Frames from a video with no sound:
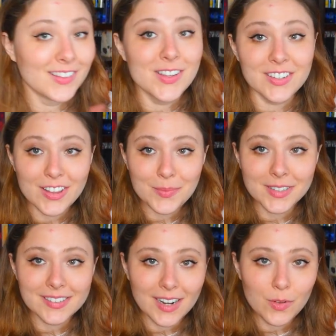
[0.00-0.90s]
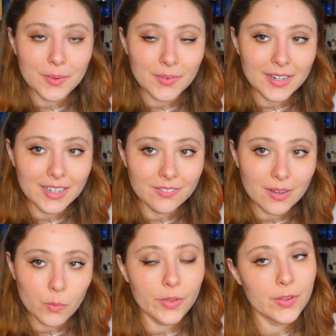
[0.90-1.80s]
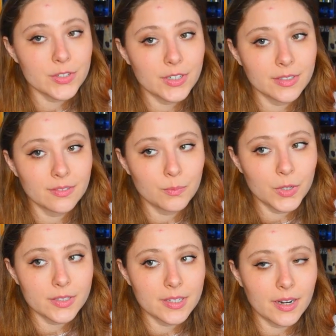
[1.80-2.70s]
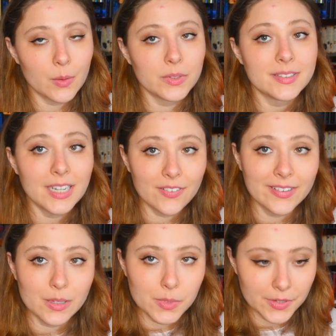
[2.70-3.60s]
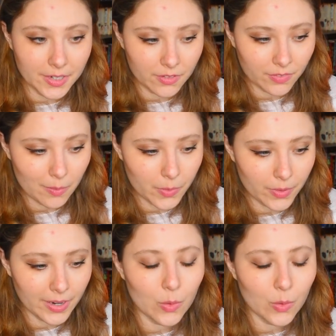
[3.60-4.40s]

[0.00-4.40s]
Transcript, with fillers: And those are all the books that I will be reading in February. Well, those are books that I will definitely be reading in February.